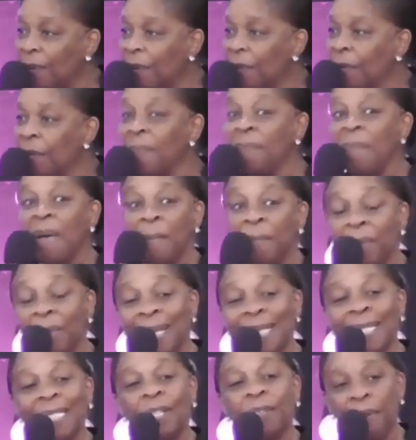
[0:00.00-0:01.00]
Remember
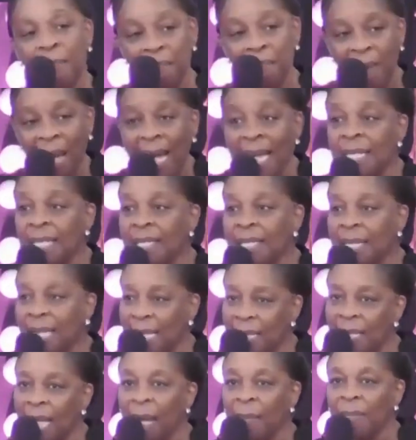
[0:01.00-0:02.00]
is a reminder that
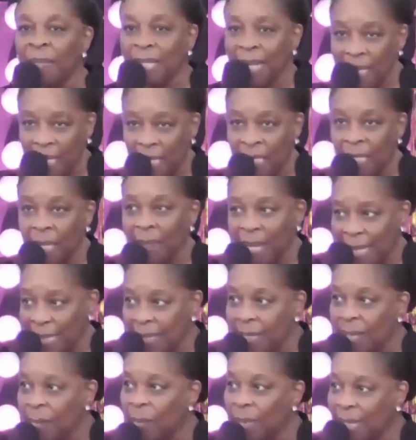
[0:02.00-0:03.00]
I'm taking you back
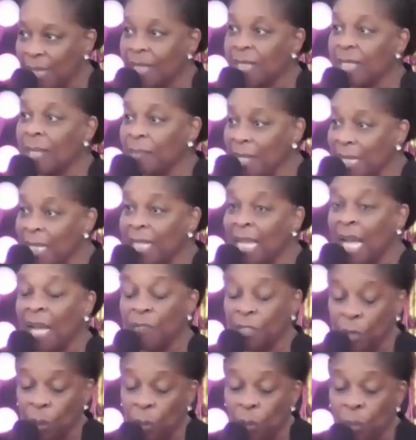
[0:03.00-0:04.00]
somewhere, something that I've
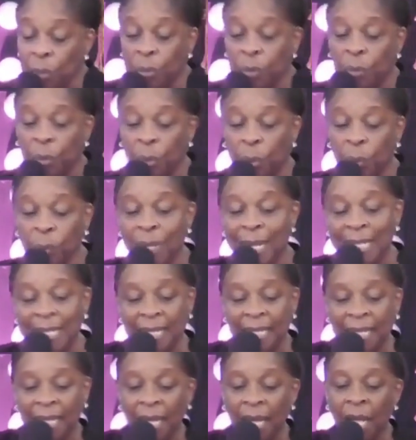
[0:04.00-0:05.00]
told you
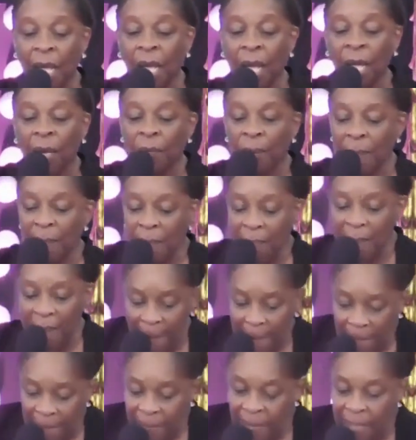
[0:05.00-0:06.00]
already.
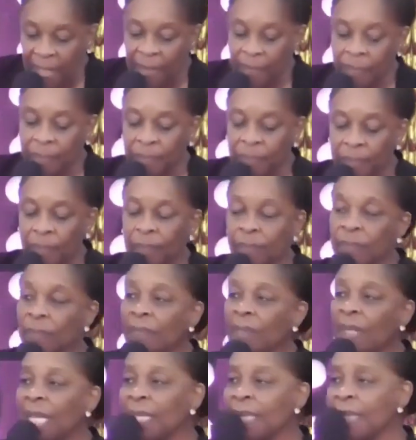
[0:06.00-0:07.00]
Remember
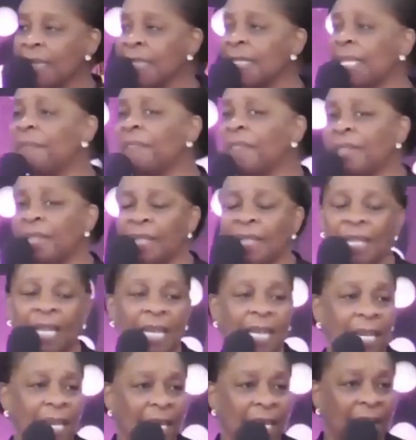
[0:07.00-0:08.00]
the seventh
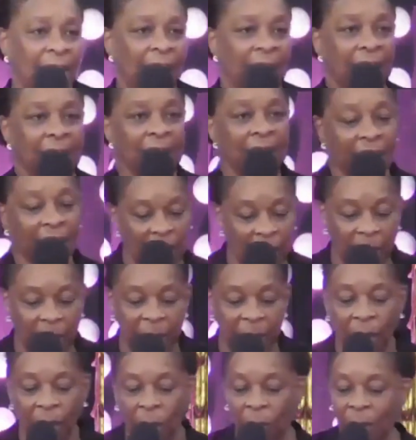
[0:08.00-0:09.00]
day to keep
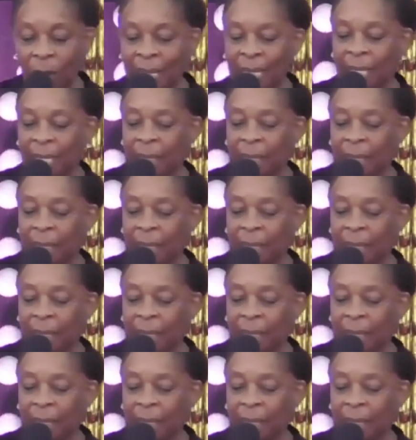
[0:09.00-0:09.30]
it holy.